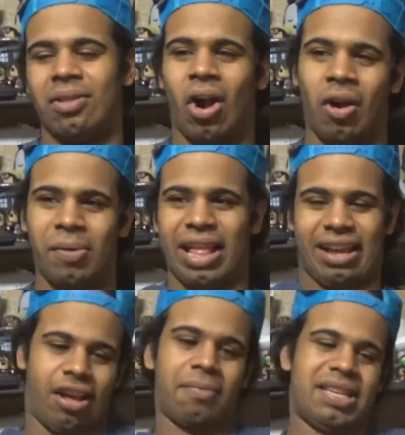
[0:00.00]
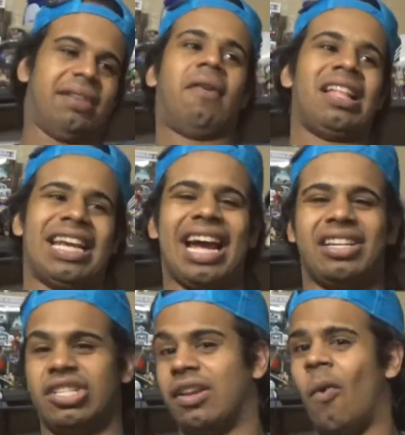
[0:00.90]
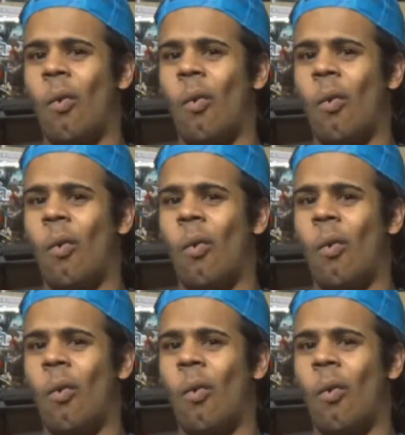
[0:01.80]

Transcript: the armor that comes in attaches